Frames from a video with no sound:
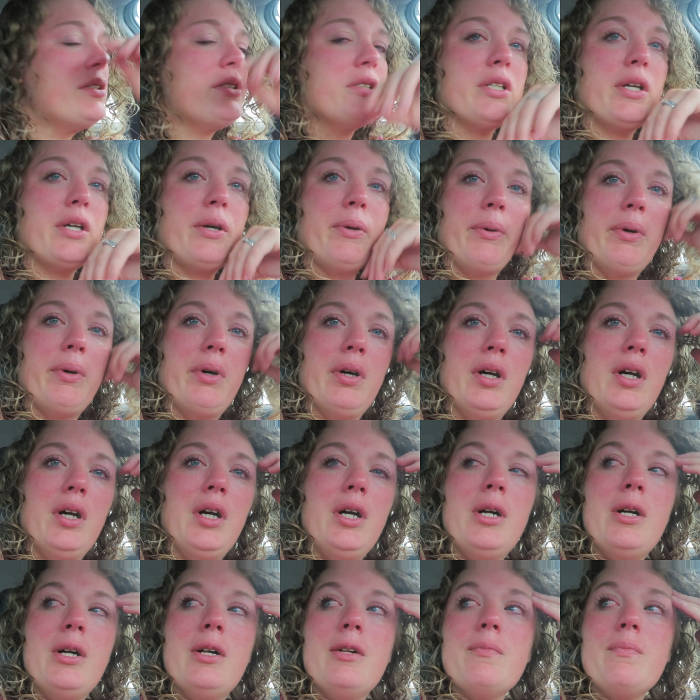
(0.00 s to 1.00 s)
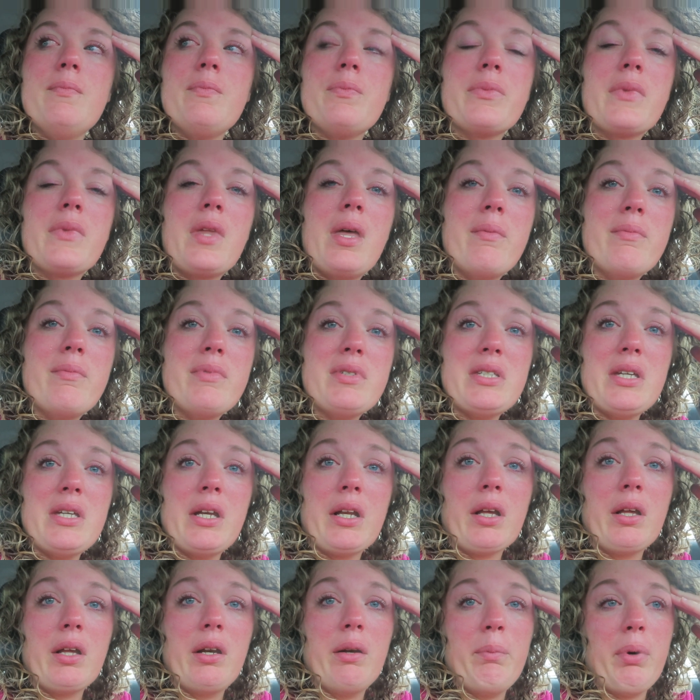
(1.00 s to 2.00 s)
so I'm
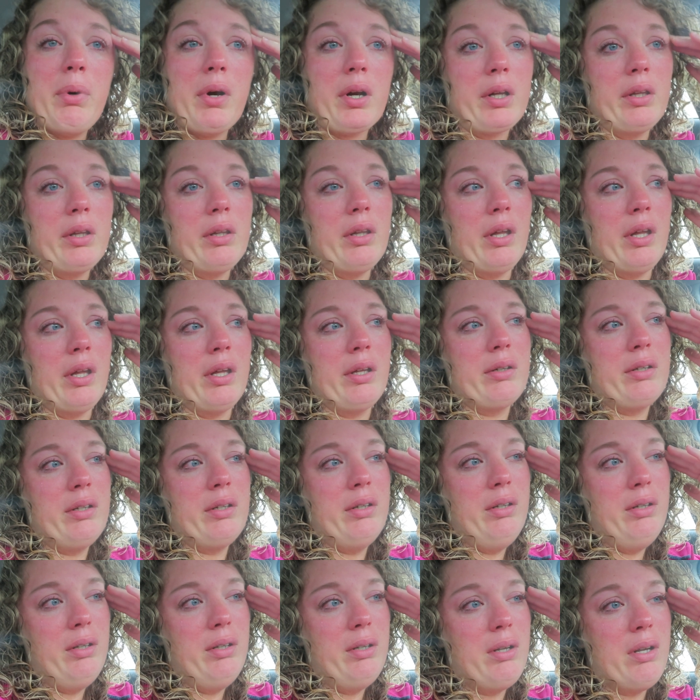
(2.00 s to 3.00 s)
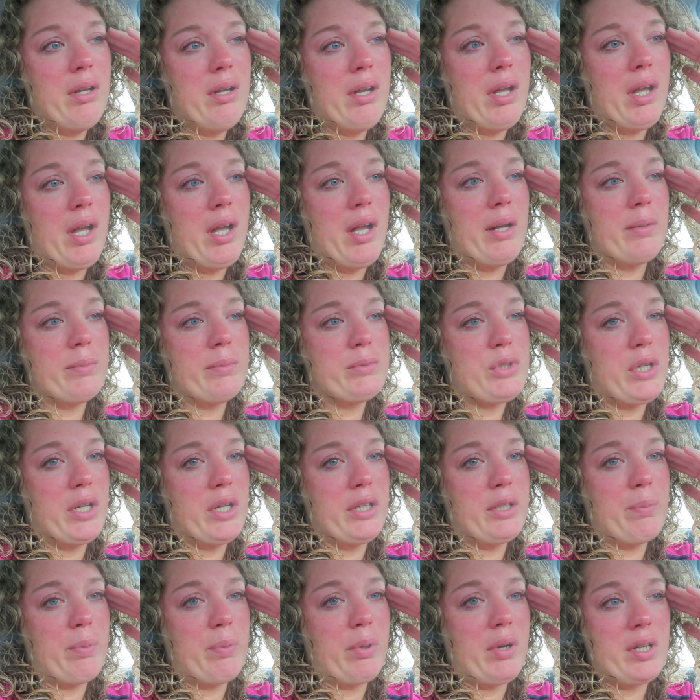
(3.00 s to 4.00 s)
sitting in a parking lot. I'm
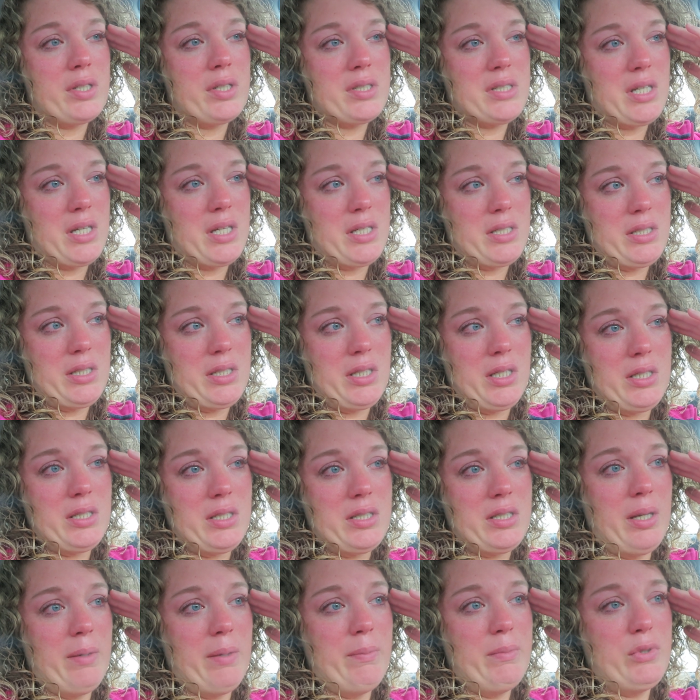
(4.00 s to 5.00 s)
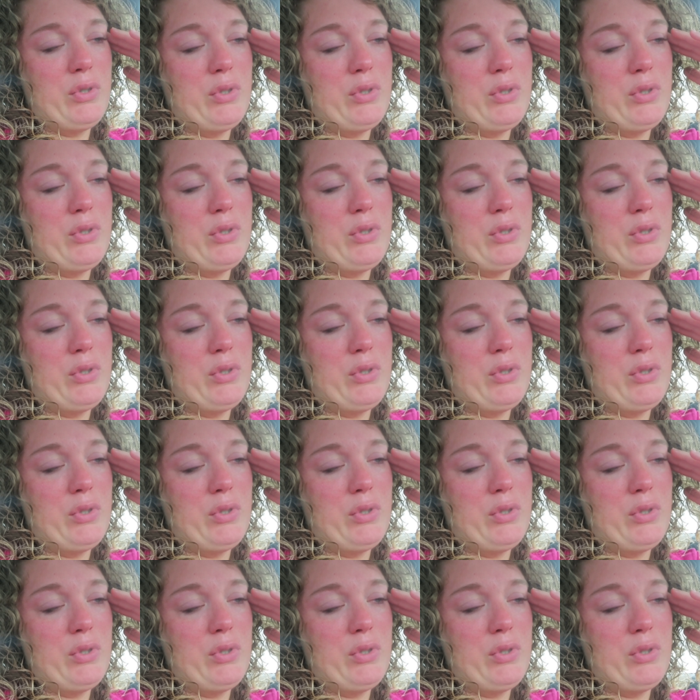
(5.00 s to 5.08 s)
trying to process this.